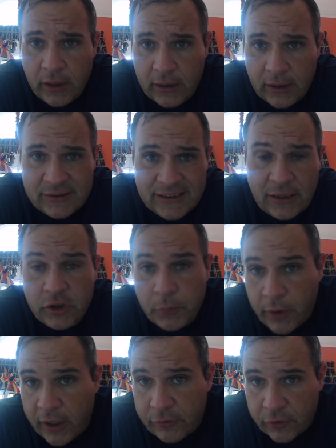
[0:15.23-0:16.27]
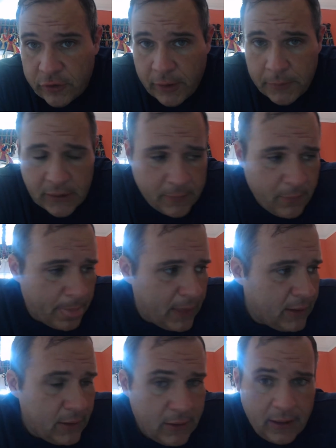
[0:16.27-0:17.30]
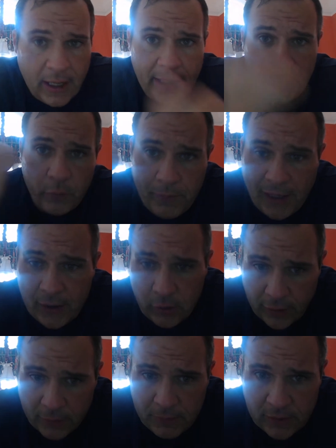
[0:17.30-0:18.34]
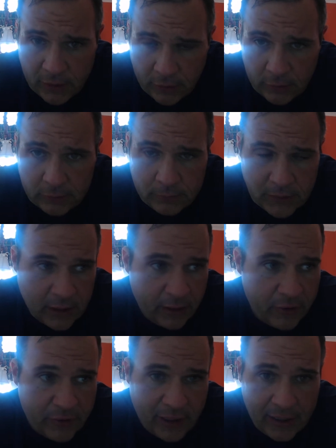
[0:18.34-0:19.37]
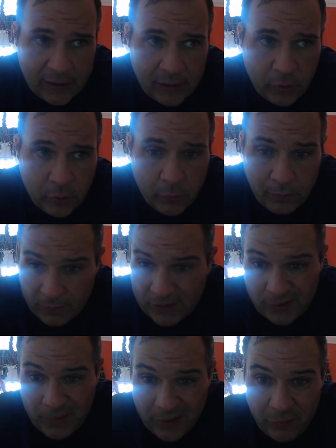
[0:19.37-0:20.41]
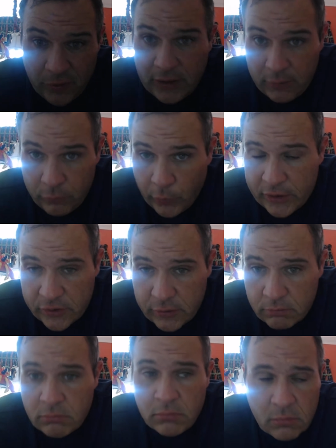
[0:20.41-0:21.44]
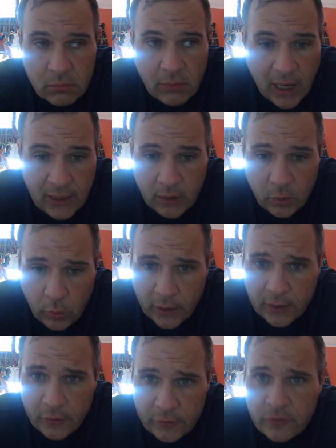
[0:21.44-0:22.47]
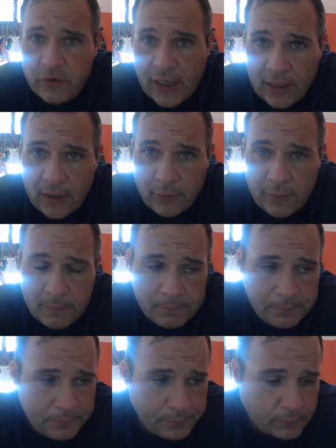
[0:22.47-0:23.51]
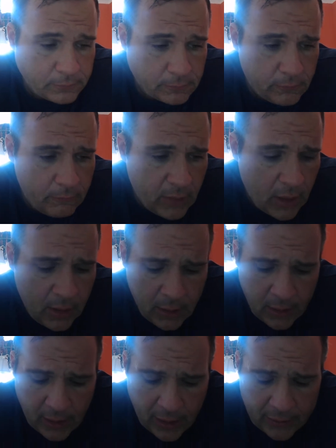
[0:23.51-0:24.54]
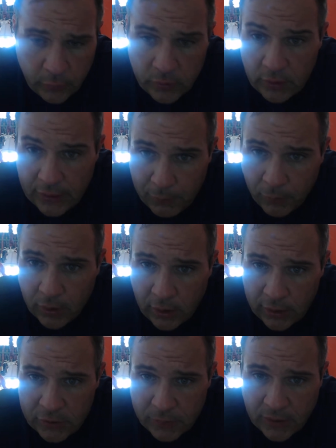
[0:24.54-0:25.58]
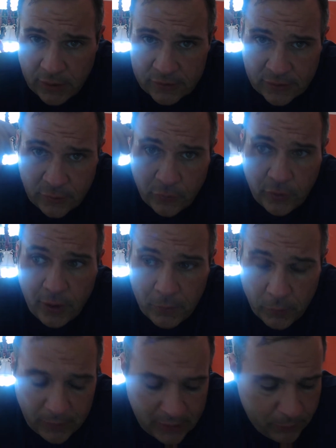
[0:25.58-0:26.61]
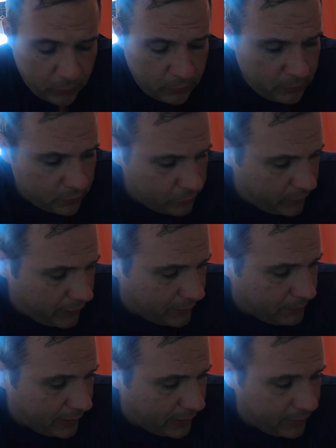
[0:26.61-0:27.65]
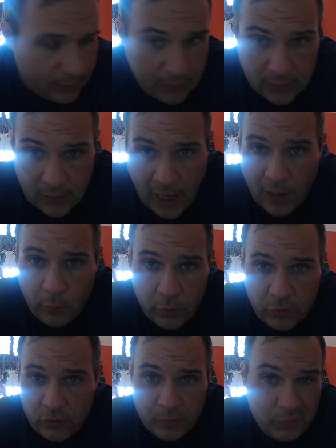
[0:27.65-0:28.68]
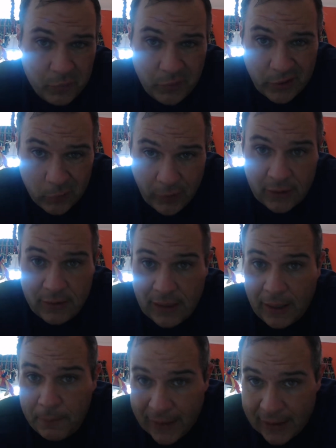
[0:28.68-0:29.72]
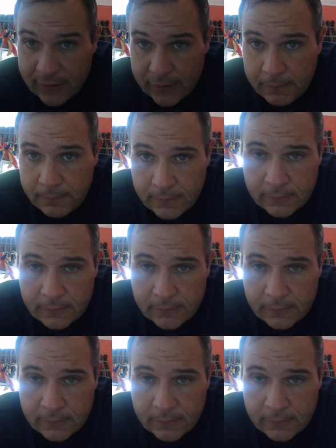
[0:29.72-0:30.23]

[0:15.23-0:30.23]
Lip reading: sales price for something. I know my direct material because I know basically I pay for the invoice. I know what goes inside of it. I know the labor cost because I know the number of people multiplied by the hours really rate that I'm paying them.